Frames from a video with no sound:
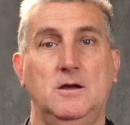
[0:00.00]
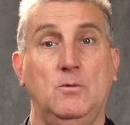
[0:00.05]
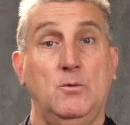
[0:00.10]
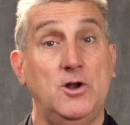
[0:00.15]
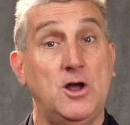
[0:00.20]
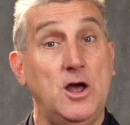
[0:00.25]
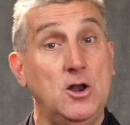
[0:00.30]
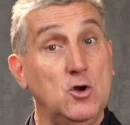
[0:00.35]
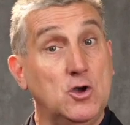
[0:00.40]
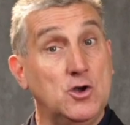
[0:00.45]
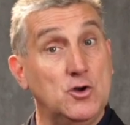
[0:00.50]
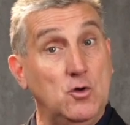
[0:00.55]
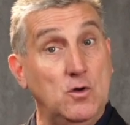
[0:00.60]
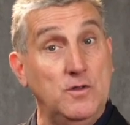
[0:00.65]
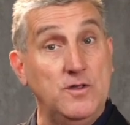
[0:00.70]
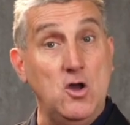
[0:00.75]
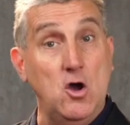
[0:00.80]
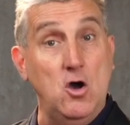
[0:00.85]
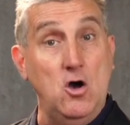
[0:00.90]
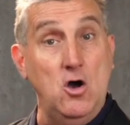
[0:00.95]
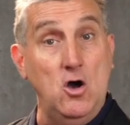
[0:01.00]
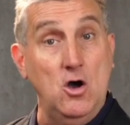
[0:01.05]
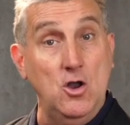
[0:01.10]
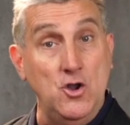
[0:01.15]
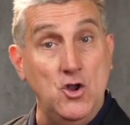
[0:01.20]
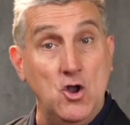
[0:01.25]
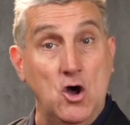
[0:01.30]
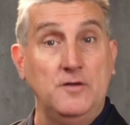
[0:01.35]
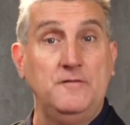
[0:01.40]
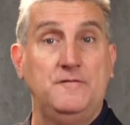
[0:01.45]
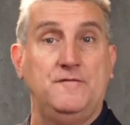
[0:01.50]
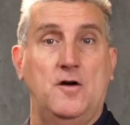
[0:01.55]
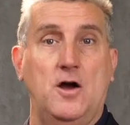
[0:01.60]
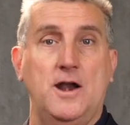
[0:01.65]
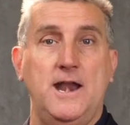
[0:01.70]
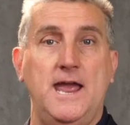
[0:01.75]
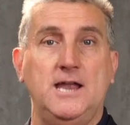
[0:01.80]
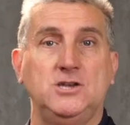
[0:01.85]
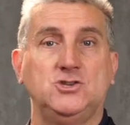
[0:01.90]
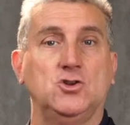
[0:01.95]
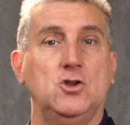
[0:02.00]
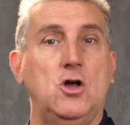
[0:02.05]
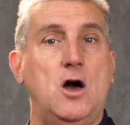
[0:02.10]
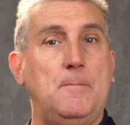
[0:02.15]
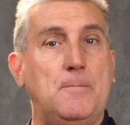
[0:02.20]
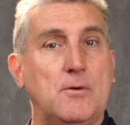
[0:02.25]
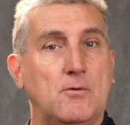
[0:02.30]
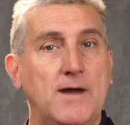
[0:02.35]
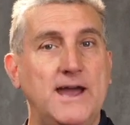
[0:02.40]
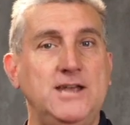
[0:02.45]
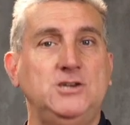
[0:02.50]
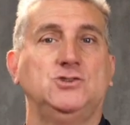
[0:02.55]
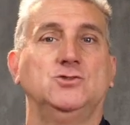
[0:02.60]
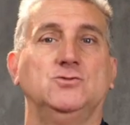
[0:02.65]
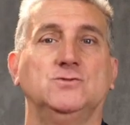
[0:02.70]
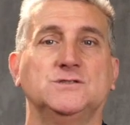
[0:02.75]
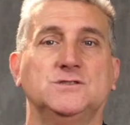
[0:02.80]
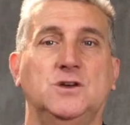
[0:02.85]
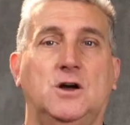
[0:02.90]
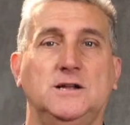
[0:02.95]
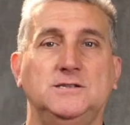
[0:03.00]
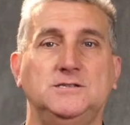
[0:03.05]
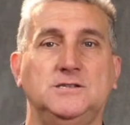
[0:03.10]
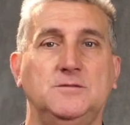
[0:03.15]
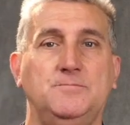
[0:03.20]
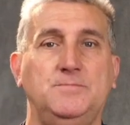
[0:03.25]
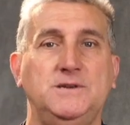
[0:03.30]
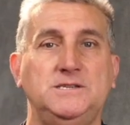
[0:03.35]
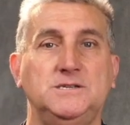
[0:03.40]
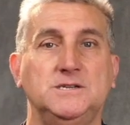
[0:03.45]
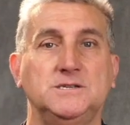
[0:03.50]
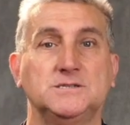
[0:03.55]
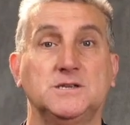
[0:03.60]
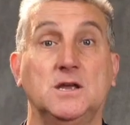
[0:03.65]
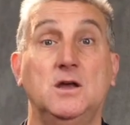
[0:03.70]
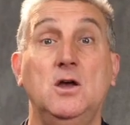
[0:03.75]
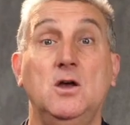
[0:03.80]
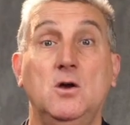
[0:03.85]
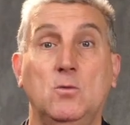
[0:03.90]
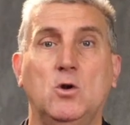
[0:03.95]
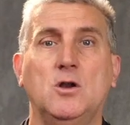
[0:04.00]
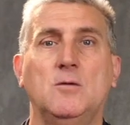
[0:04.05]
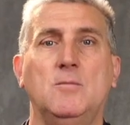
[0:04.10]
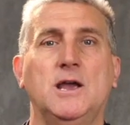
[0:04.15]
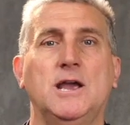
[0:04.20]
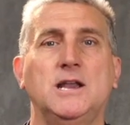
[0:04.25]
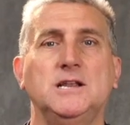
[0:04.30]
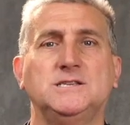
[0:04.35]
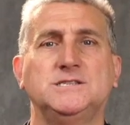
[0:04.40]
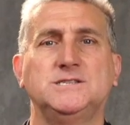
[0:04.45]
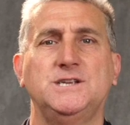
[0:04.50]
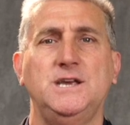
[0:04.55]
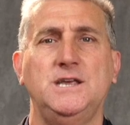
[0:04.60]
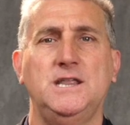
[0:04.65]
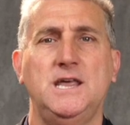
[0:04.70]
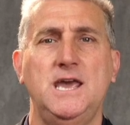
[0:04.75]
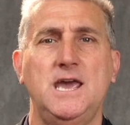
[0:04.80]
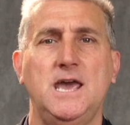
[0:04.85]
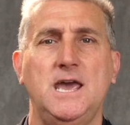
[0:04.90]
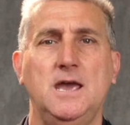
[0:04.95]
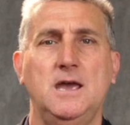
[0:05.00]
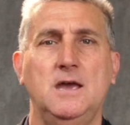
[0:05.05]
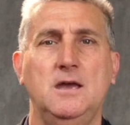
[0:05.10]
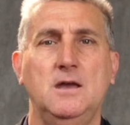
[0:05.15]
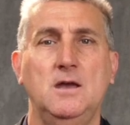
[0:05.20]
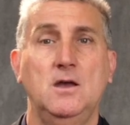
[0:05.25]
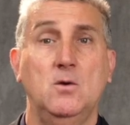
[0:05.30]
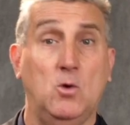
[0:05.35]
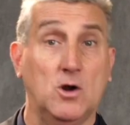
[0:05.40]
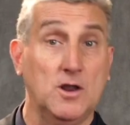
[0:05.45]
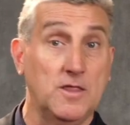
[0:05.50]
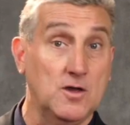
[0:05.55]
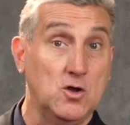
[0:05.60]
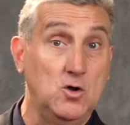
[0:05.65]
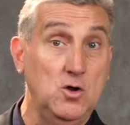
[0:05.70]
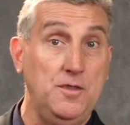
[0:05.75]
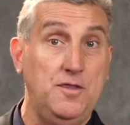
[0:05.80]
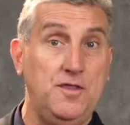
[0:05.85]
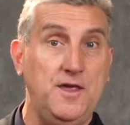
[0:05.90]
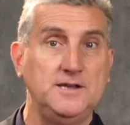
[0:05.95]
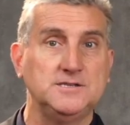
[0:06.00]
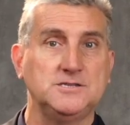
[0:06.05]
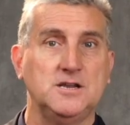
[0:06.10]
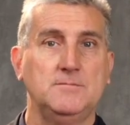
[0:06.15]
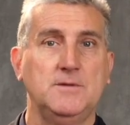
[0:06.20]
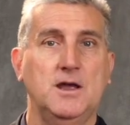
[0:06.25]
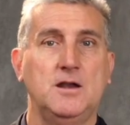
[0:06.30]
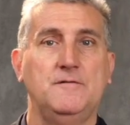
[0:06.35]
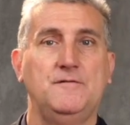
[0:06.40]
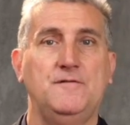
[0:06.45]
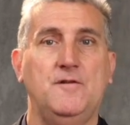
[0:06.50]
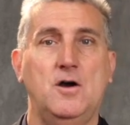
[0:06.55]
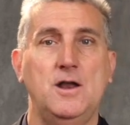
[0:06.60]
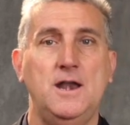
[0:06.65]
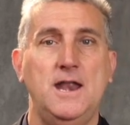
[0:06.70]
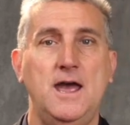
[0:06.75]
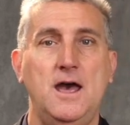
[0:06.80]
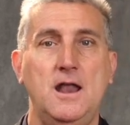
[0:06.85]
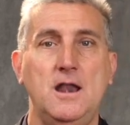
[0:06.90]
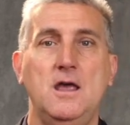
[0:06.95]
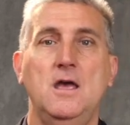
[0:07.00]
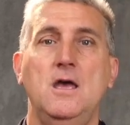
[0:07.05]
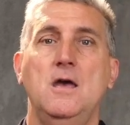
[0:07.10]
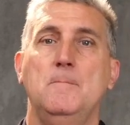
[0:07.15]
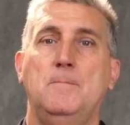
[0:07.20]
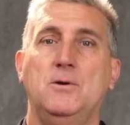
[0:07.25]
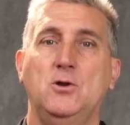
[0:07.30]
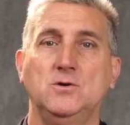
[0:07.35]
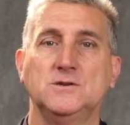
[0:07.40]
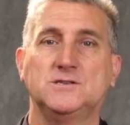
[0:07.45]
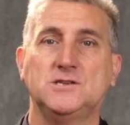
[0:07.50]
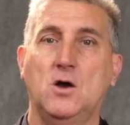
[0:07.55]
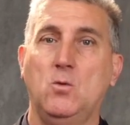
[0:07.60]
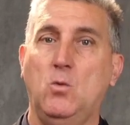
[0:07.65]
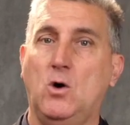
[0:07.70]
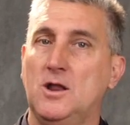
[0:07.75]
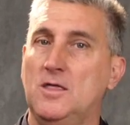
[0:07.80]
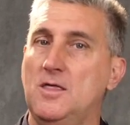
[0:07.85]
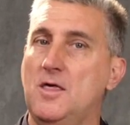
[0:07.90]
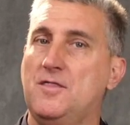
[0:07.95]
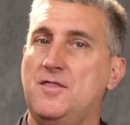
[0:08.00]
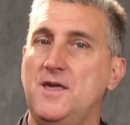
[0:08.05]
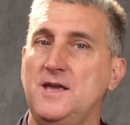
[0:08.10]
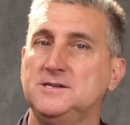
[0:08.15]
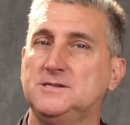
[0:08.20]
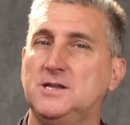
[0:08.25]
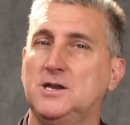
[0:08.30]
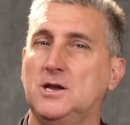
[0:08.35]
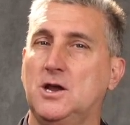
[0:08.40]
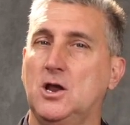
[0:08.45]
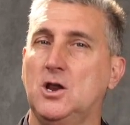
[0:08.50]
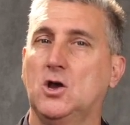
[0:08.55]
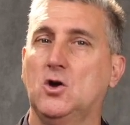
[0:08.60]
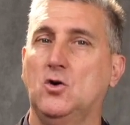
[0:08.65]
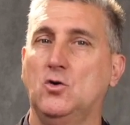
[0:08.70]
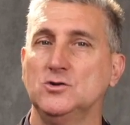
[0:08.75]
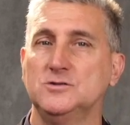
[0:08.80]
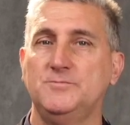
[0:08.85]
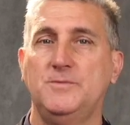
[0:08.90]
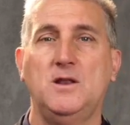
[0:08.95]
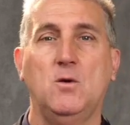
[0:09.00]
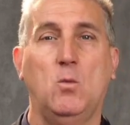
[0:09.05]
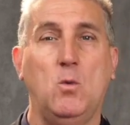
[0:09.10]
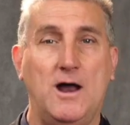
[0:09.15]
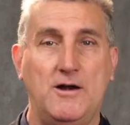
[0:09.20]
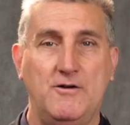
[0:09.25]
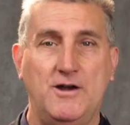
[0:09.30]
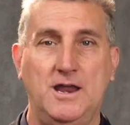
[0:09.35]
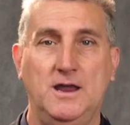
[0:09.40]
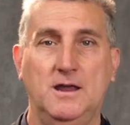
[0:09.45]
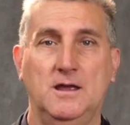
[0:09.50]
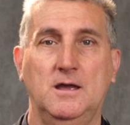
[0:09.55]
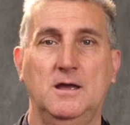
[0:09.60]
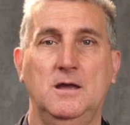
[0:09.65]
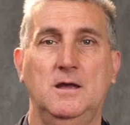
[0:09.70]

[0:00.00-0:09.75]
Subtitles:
When I look at all the non-financial operational sides of the business, what am I going to see there? What are the good things that I'm going to find out? But also, what are the things that are going to cause me to worry?